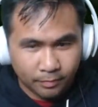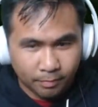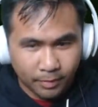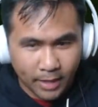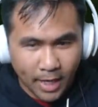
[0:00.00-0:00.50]

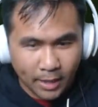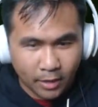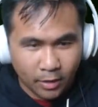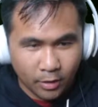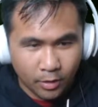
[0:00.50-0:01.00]
Black
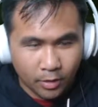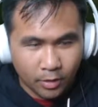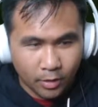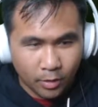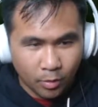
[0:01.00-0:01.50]

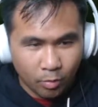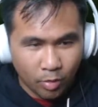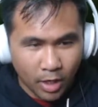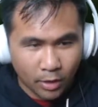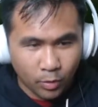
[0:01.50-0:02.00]

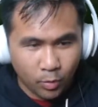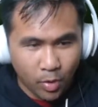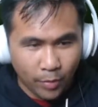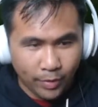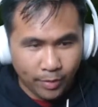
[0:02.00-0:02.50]
Rock
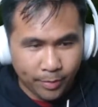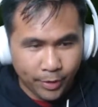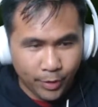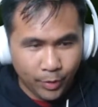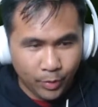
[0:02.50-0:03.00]
Quarry number
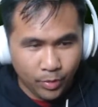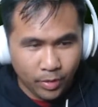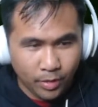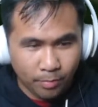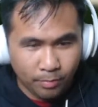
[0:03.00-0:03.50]
two.
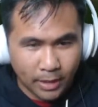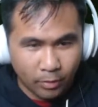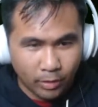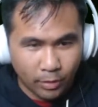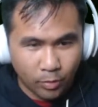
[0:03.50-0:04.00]
Black
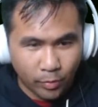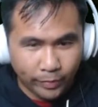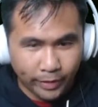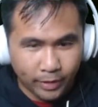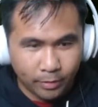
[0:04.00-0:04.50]
Rock Quarry.
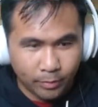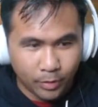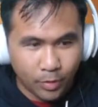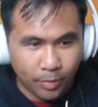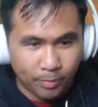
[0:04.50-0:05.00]
We're
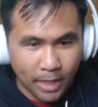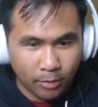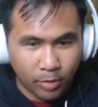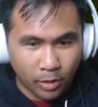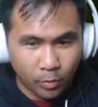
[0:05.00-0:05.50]
going to Black
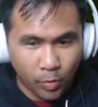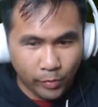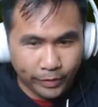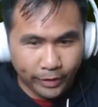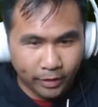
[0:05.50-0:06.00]
Rock
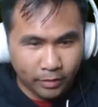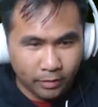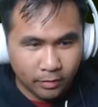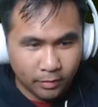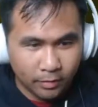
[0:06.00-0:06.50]
Quarry.
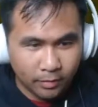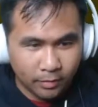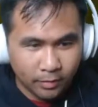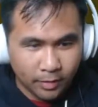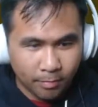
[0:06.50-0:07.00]

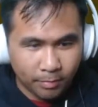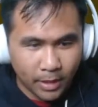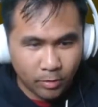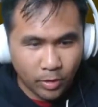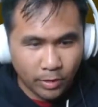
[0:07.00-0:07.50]

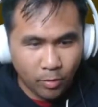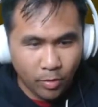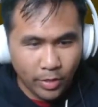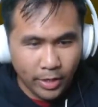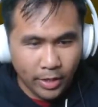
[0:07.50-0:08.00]
Black Rock Quarry.